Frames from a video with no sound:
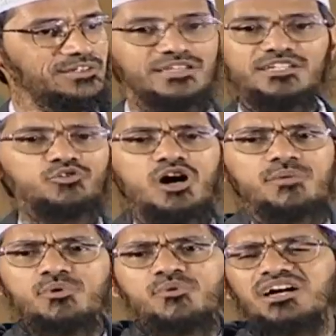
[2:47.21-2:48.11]
There's no
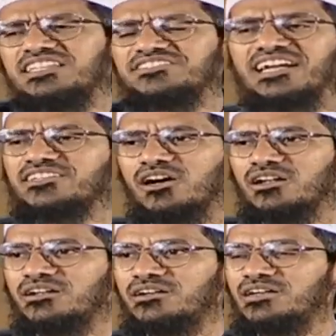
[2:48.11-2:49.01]
Harbu Muqaddasa at
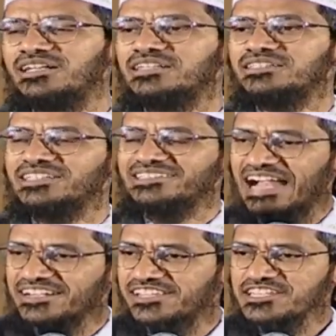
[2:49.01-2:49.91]
all. The
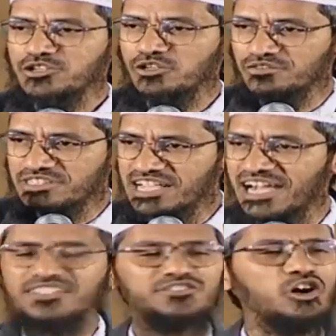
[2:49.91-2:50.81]
translation of
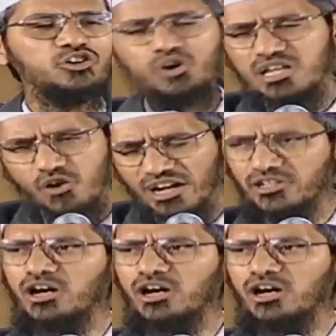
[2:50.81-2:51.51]
jihad is not holy war at